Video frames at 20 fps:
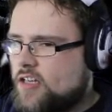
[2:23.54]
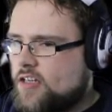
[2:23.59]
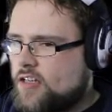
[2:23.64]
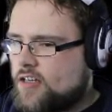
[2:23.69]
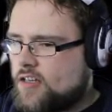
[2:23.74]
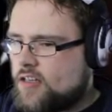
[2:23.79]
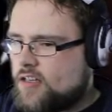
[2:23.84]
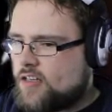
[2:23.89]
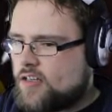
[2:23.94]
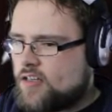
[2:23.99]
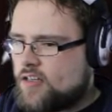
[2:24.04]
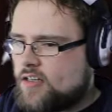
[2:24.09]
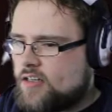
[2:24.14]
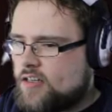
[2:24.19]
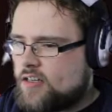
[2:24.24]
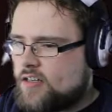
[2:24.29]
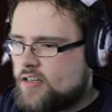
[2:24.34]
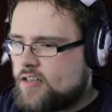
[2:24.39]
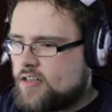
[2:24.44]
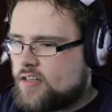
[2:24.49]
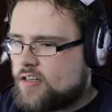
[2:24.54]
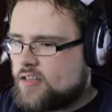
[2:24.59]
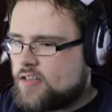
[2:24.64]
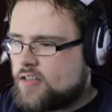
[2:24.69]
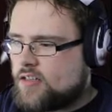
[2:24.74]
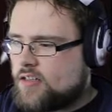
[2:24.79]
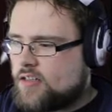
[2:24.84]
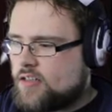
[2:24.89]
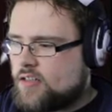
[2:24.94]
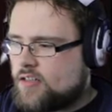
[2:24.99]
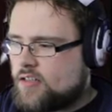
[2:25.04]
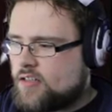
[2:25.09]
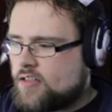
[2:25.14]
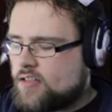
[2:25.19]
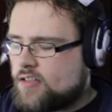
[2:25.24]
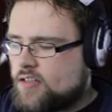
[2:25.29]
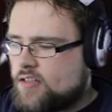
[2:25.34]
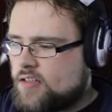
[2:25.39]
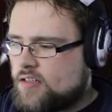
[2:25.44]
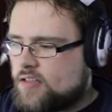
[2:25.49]

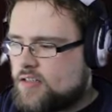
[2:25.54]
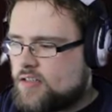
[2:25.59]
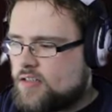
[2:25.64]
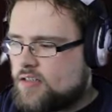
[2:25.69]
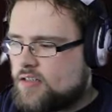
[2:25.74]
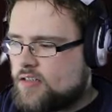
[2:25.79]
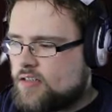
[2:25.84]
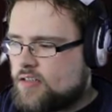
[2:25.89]
[no speech]